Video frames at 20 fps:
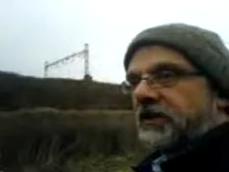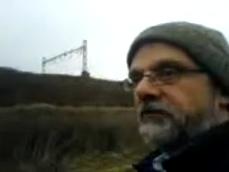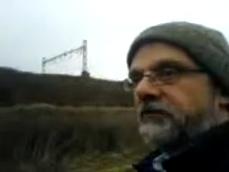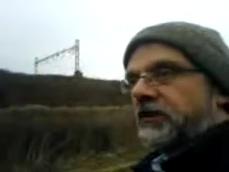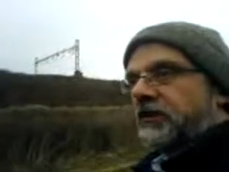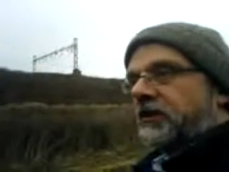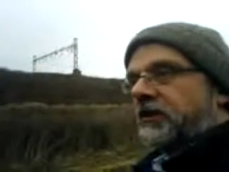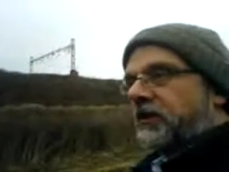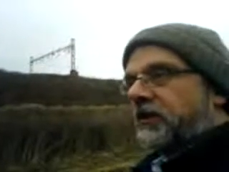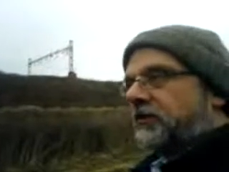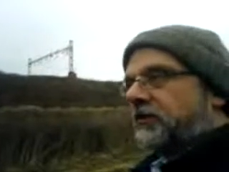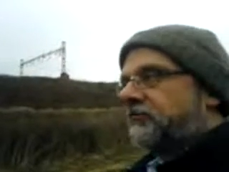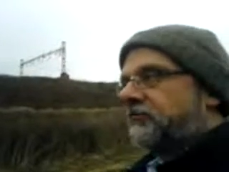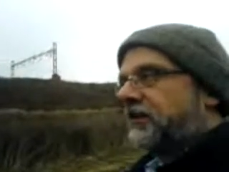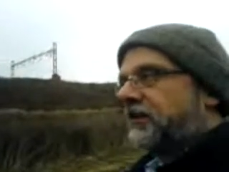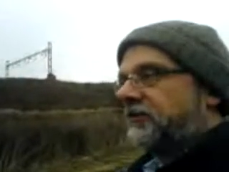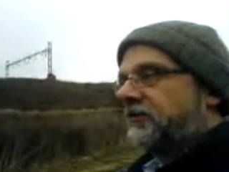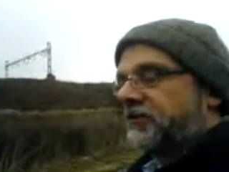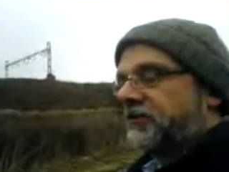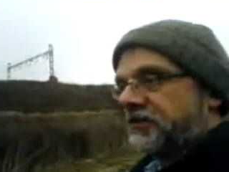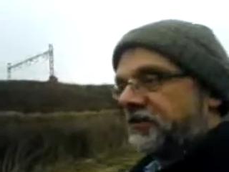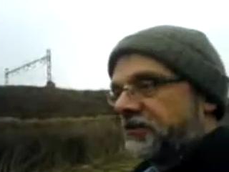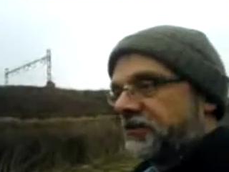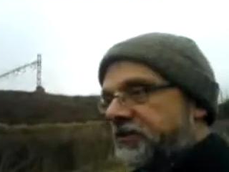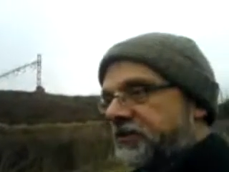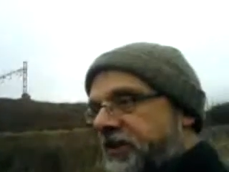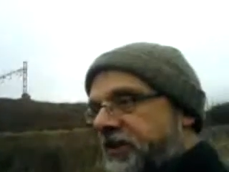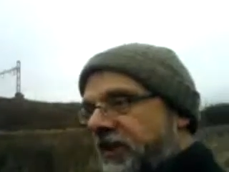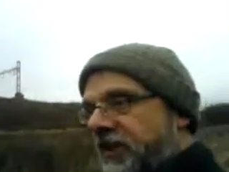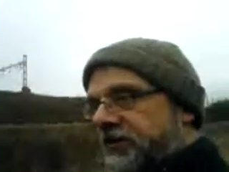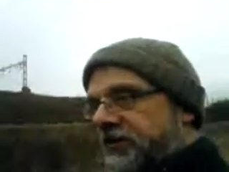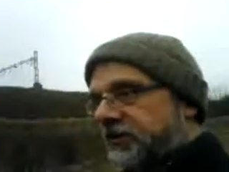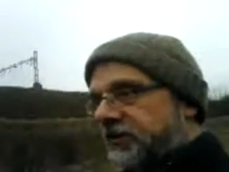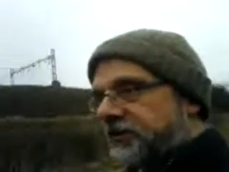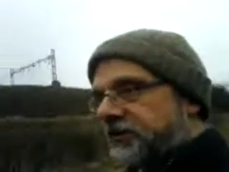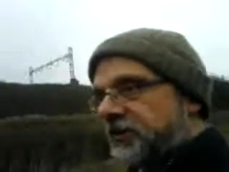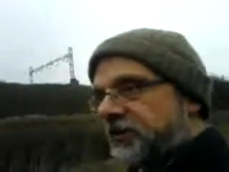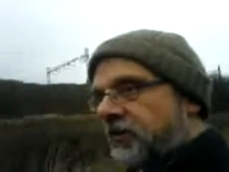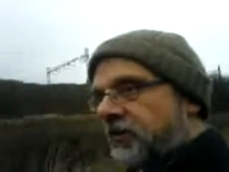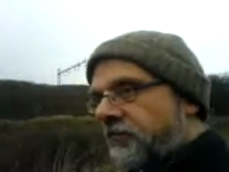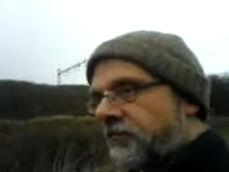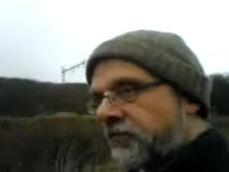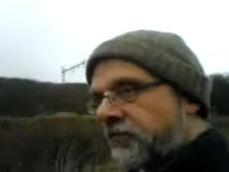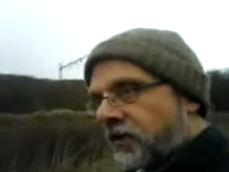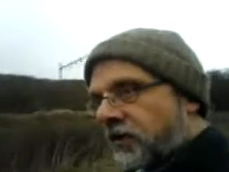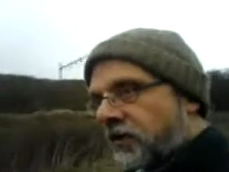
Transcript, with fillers: uh, is given a kind of metaphysical status